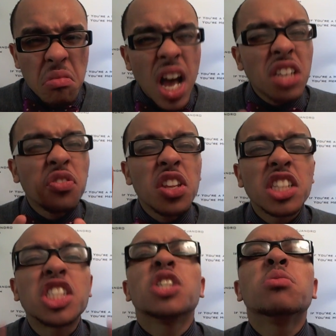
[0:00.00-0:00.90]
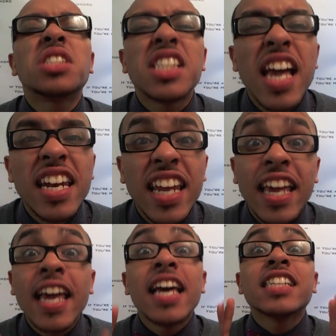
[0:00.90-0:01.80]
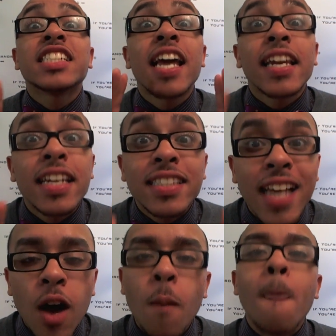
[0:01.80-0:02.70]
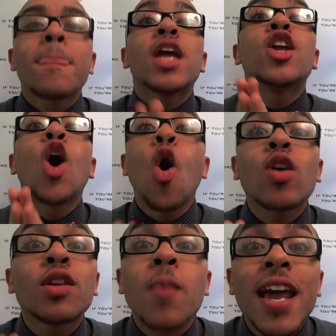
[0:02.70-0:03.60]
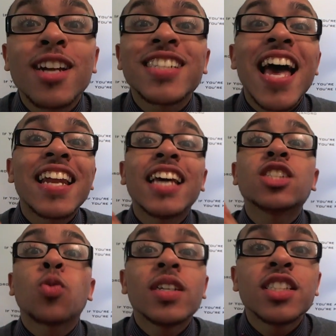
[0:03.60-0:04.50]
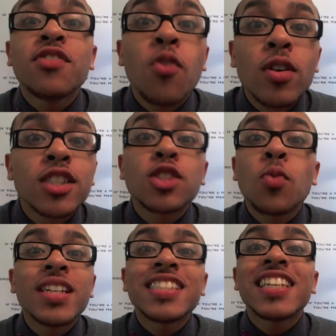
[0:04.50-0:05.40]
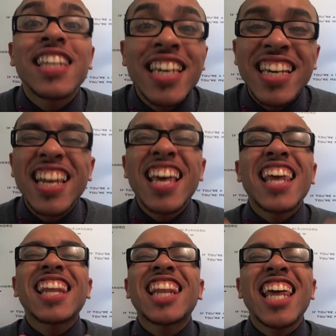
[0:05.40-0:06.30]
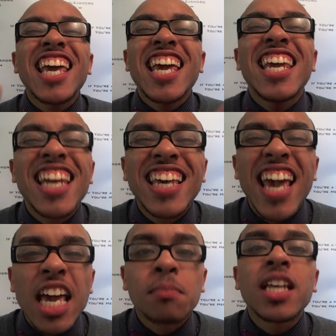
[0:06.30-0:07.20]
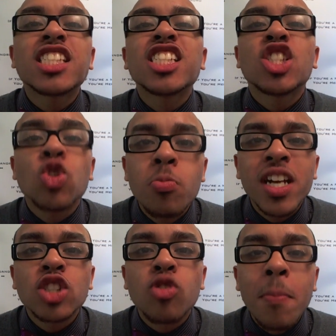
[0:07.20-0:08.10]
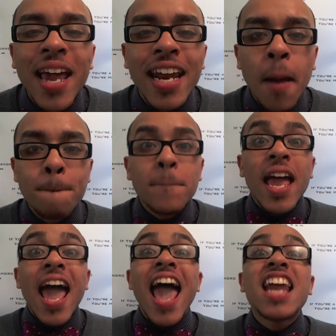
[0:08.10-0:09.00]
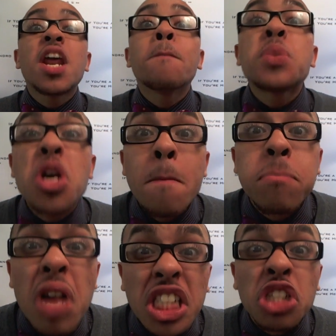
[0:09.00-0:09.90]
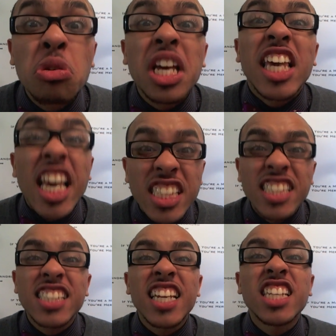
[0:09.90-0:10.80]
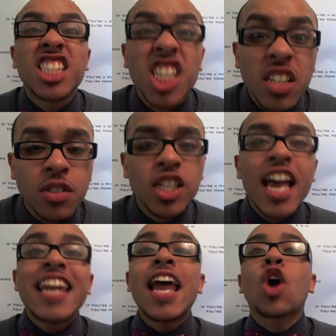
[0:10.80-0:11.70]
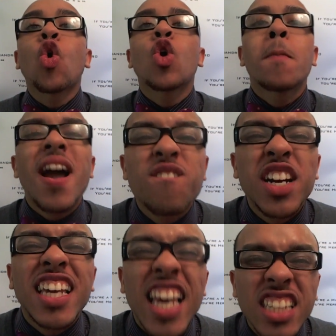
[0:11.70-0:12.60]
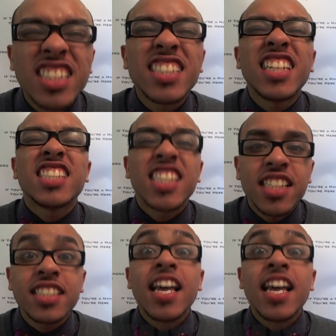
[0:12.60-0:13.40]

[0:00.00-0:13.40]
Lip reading: as for the juicy ending, check this out. The Oakland Raiders had a 24-20 lead late in the game, less than 2 minutes remaining, and they're putting pressure on the Kansas City Chiefs. Now, quarterback for the Kansas City Chiefs,